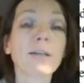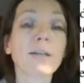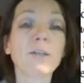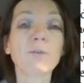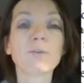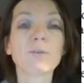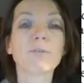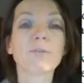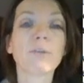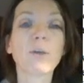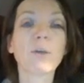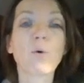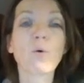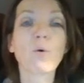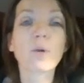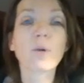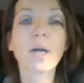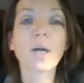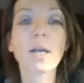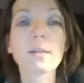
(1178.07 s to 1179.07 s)
use really all
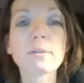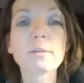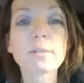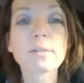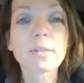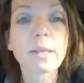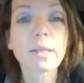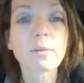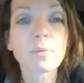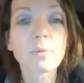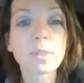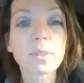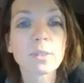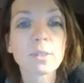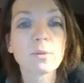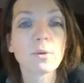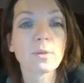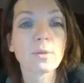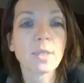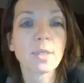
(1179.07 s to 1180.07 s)
colors, otherwise you
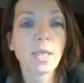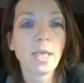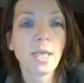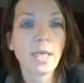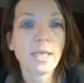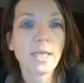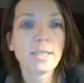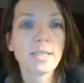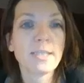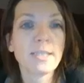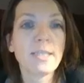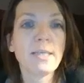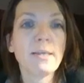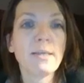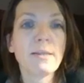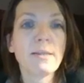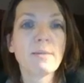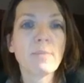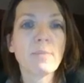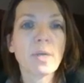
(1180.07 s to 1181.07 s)
don't see
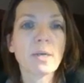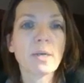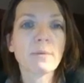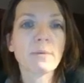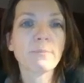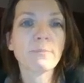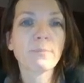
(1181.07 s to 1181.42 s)
them here.